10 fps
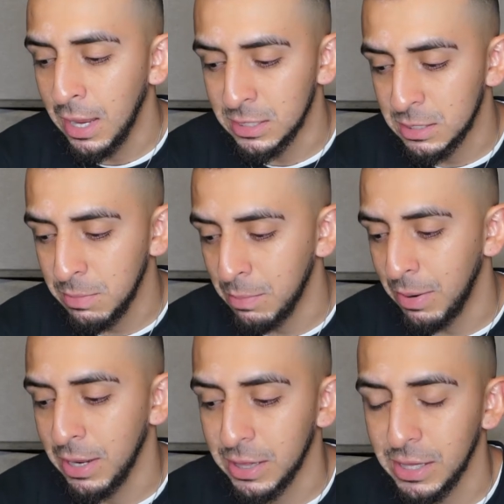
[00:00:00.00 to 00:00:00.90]
and some of them
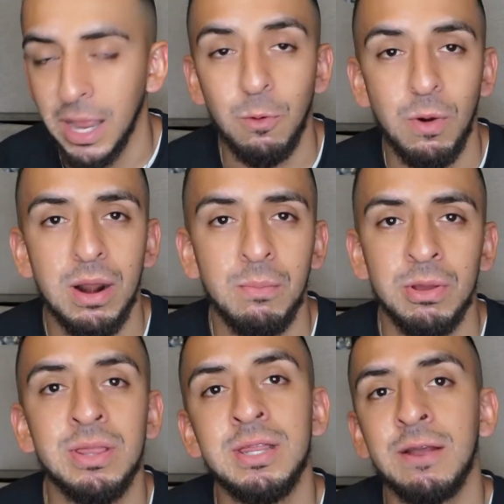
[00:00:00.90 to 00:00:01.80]
I wear them
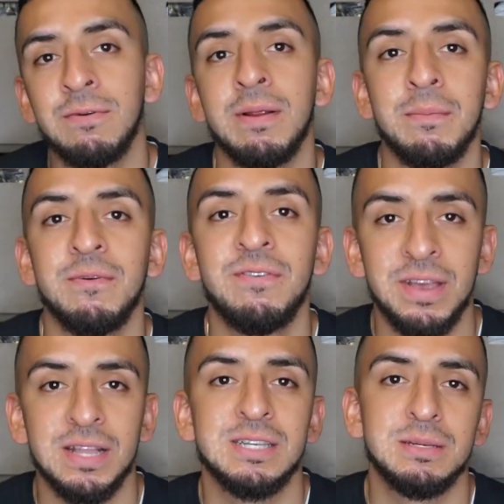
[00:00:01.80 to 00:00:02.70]
with different
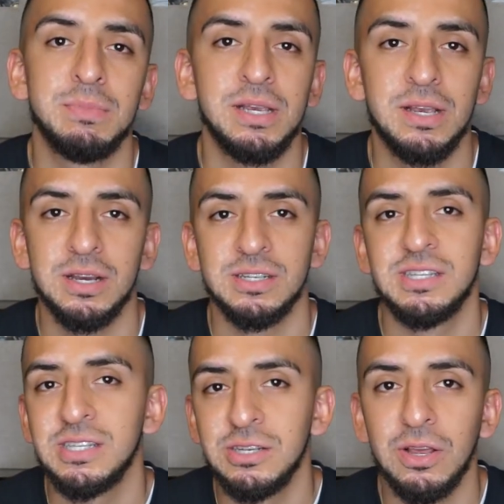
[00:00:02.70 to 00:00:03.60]
fits
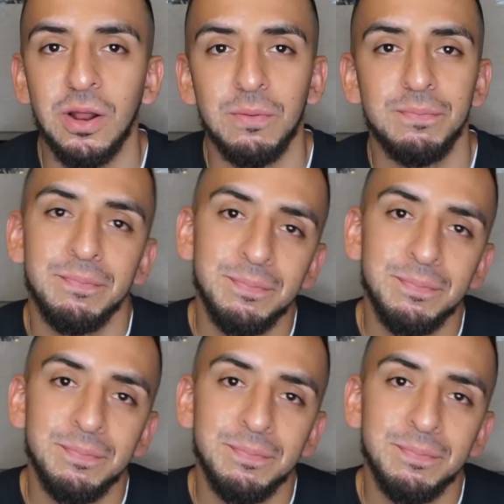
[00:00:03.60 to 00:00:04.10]
because, you know,